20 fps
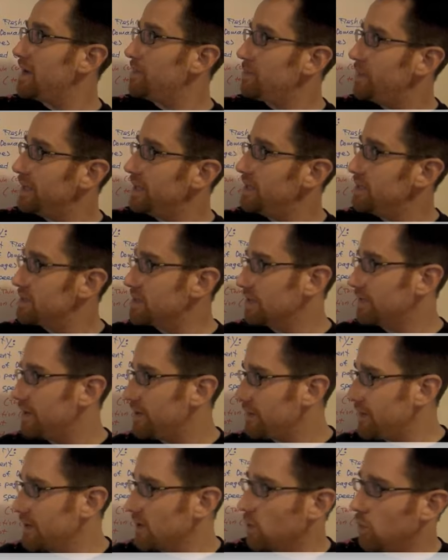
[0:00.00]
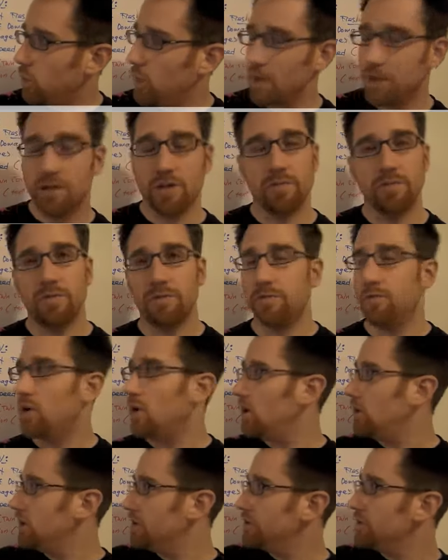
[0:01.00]
opinions of, I think, what could
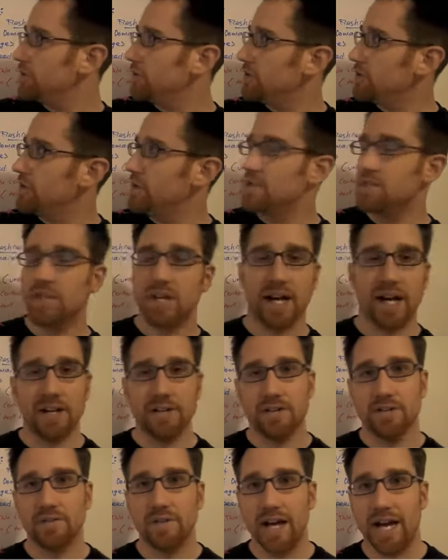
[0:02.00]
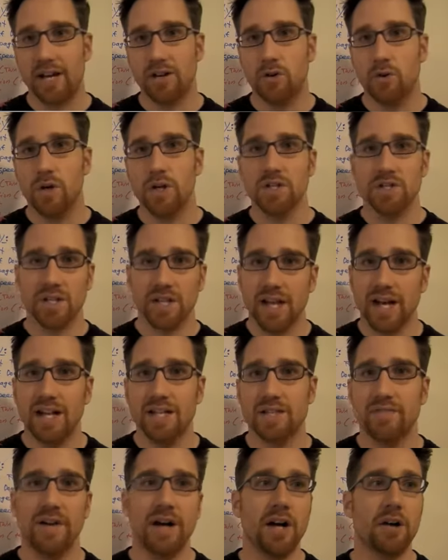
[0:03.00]
fall under these kinds of categories and the
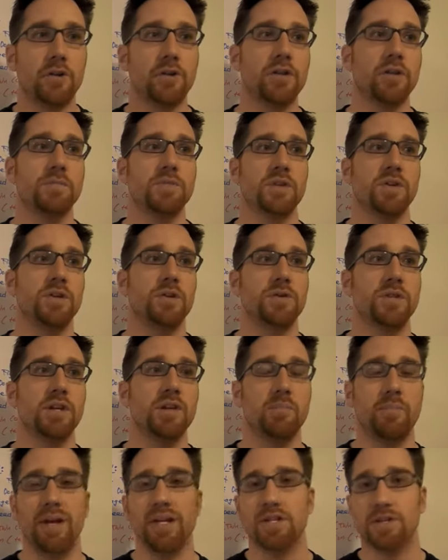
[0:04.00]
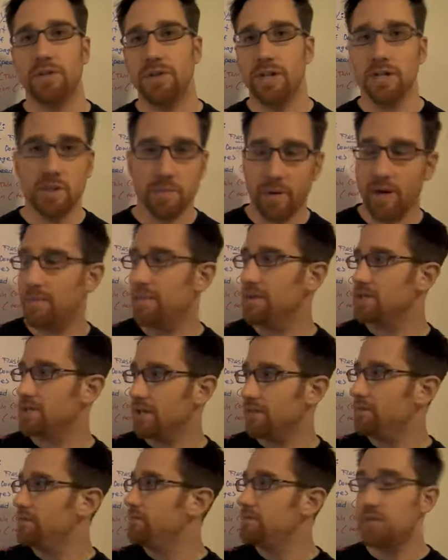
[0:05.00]
kinds of algorithms they're using based on the experiments
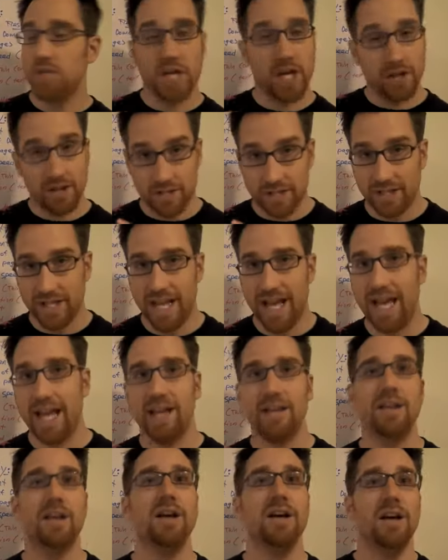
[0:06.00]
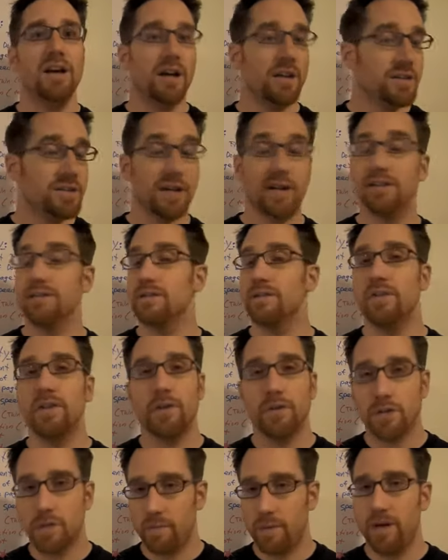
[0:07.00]
I've shared today and tons of
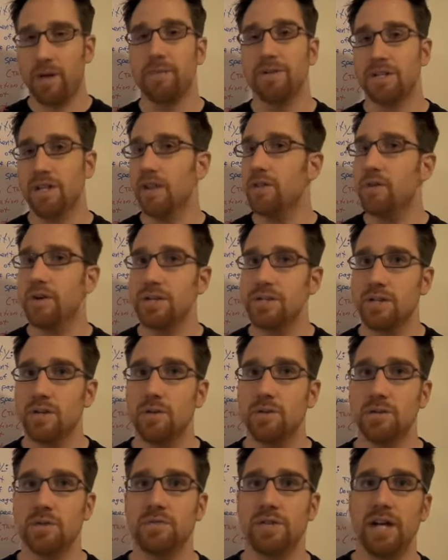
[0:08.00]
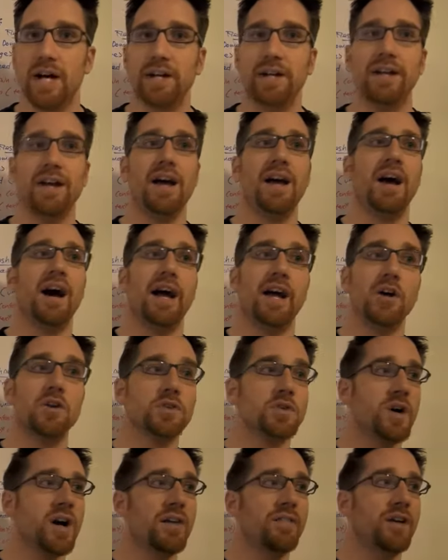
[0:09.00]
other experiments that other SEOs have done. I
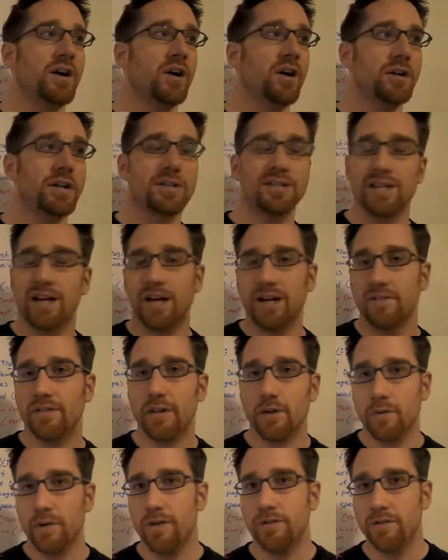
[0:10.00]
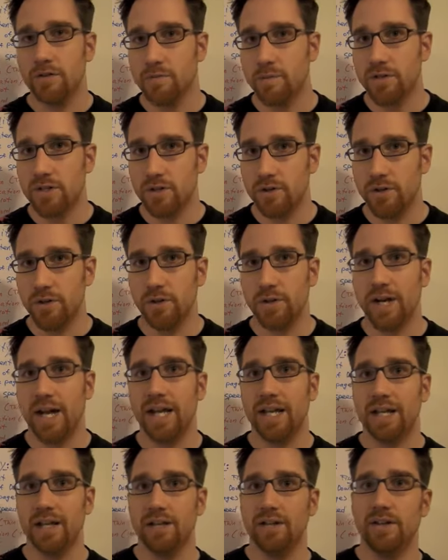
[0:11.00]
also have a ton of other reference material that
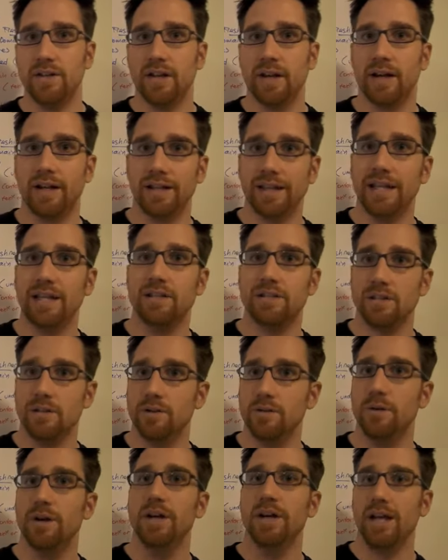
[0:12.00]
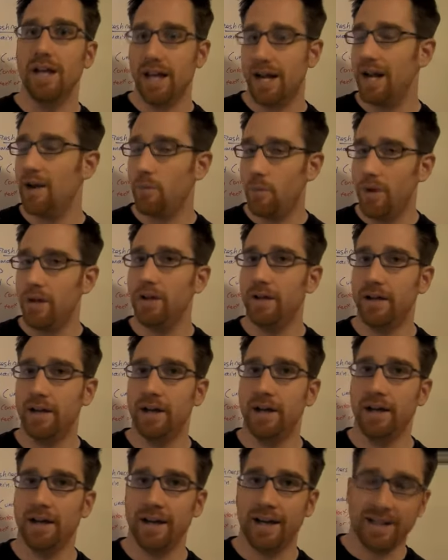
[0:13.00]
I can link to, and I will
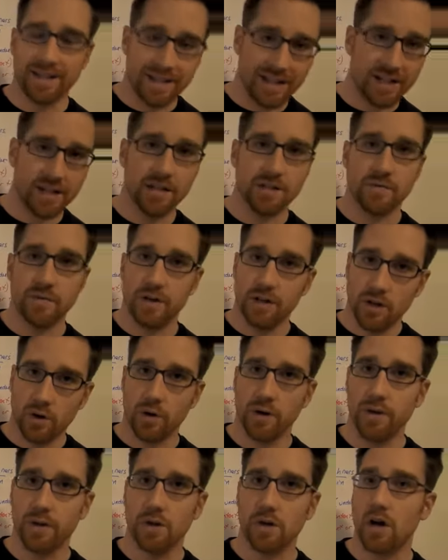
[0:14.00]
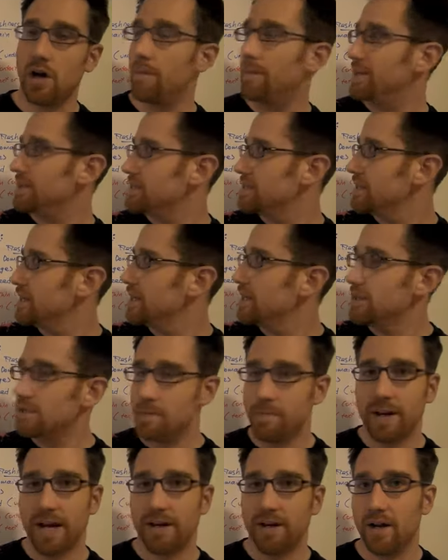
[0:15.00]
at the end of this video or in the comments to
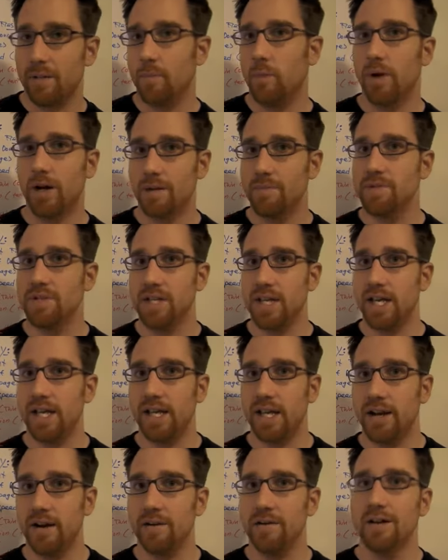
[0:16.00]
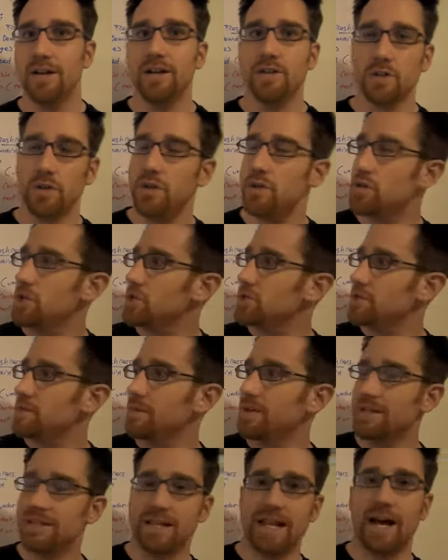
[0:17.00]
back up what I'm saying here. So these are just some
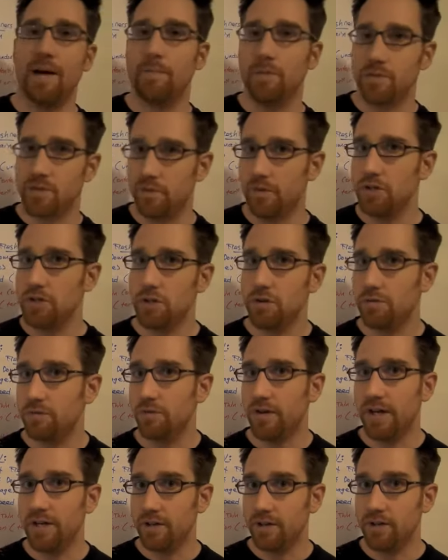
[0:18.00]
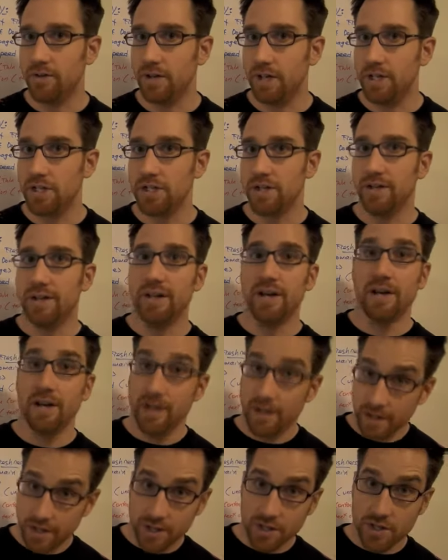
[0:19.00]
examples of what you could find under each.
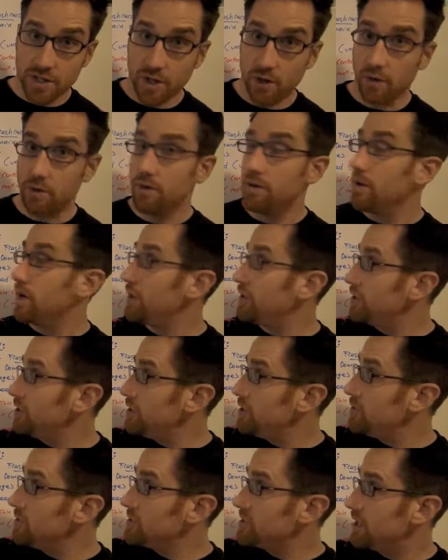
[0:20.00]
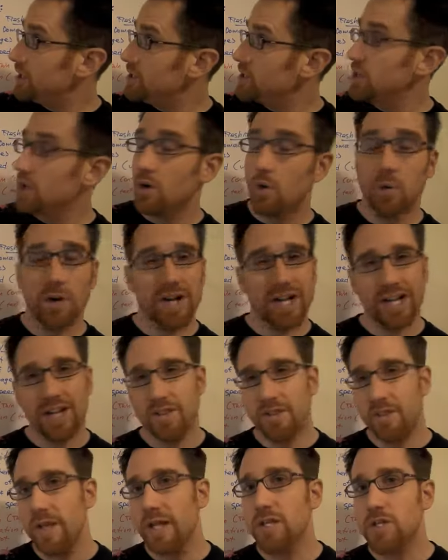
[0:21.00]
So under usage, what kind
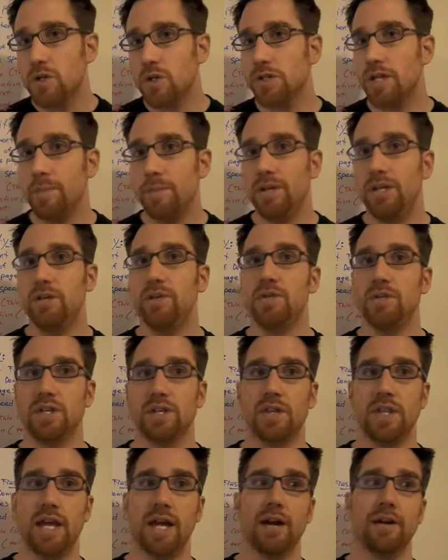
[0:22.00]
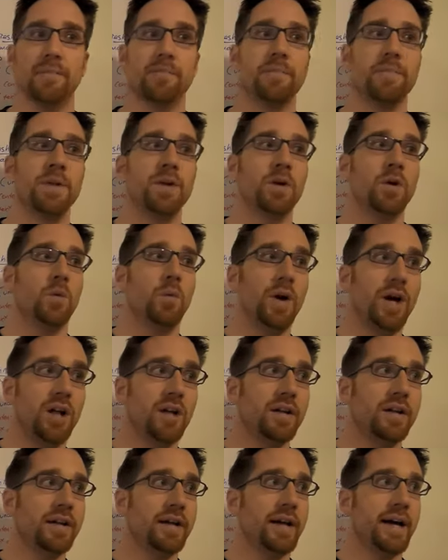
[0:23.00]
of things could they be using there?
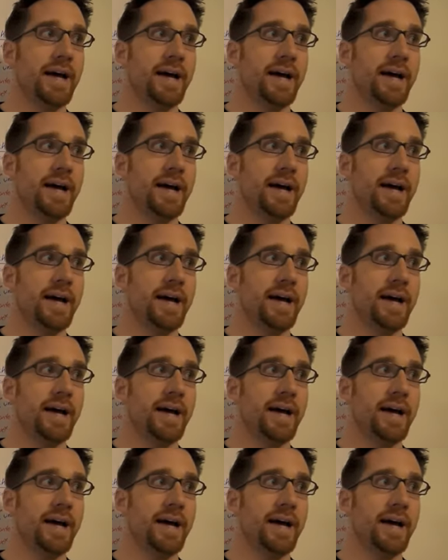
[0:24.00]
Well,